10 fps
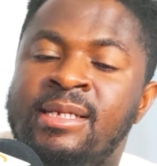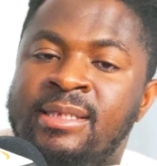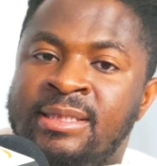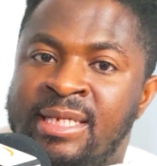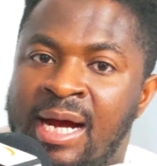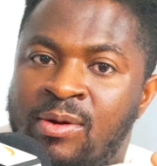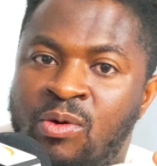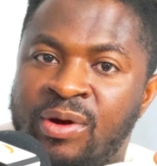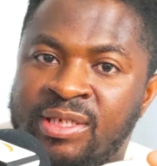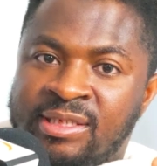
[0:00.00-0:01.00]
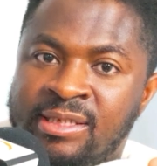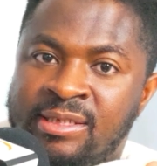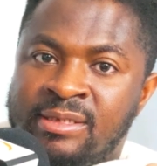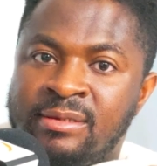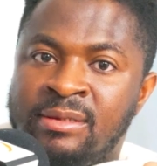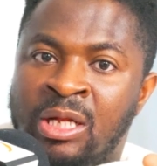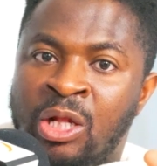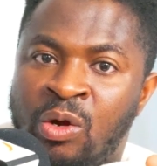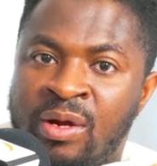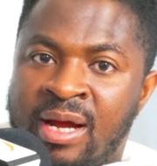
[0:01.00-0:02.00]
that questions the
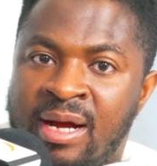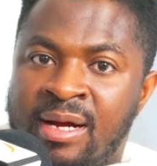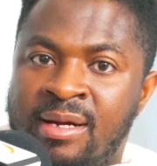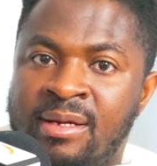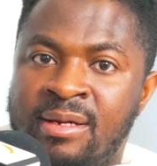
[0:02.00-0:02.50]
lawyer